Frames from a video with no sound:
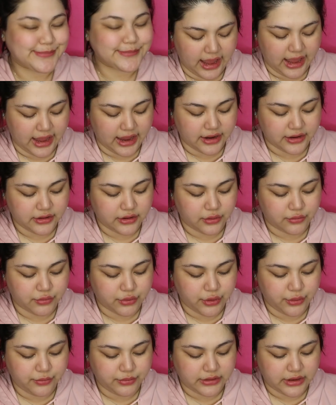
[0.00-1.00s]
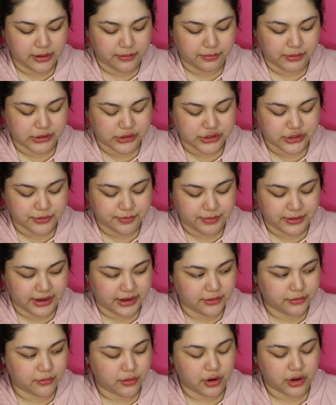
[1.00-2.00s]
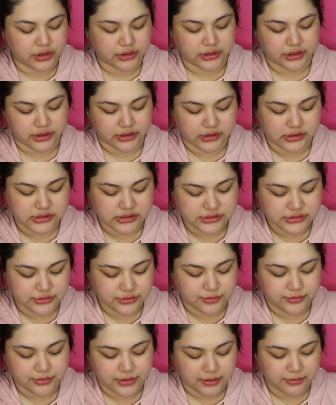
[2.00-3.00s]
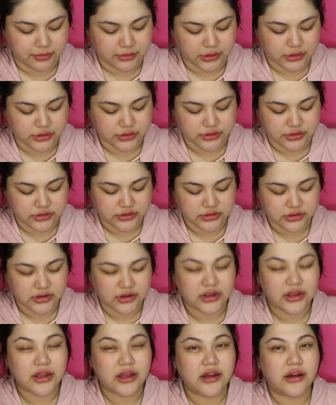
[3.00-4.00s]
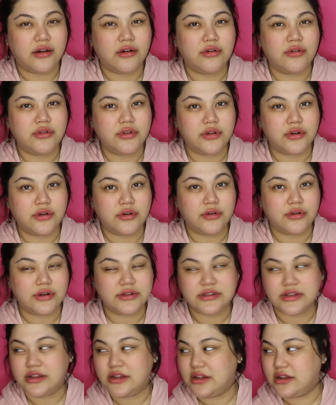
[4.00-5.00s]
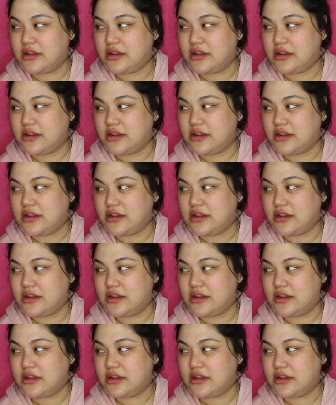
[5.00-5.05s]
and room temperature plain water. Is this room temperature? Oh no, it's a